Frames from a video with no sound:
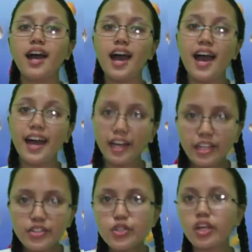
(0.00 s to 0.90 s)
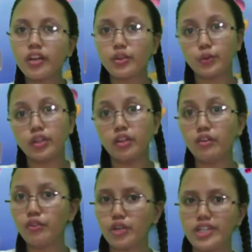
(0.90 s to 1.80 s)
I, together with
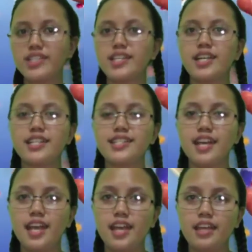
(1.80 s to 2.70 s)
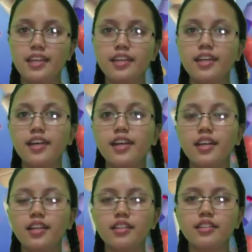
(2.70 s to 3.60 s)
Luveris as a
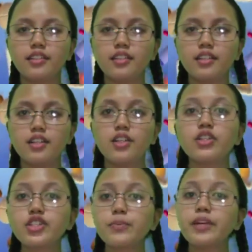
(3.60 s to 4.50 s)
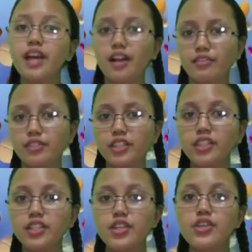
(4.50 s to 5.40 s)
Lutropin Alpha,
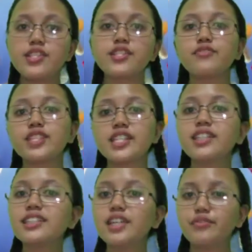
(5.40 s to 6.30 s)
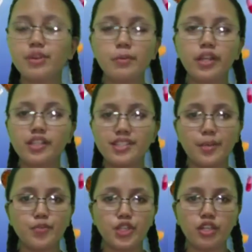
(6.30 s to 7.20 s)
used to facilitate female
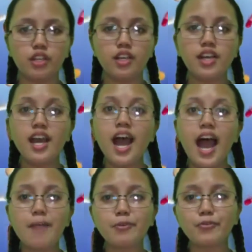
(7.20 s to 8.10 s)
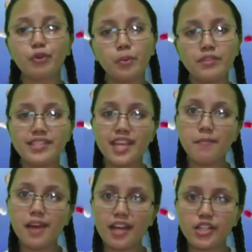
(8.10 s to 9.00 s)
conception. I perform the same
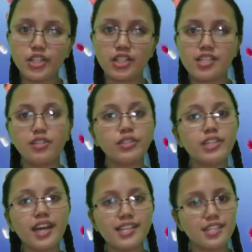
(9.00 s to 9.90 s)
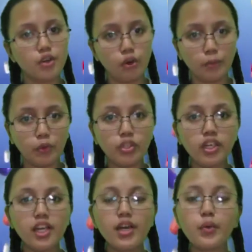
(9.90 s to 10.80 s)
action as luteinizing hormone,
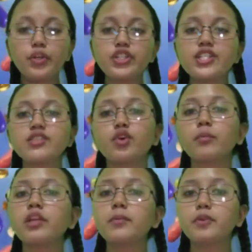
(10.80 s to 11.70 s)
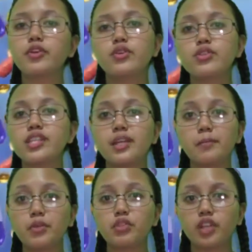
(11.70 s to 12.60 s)
which is normally produced in the
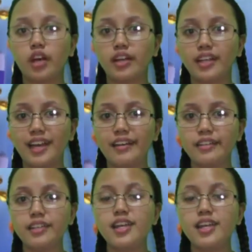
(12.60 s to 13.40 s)
pituitary gland.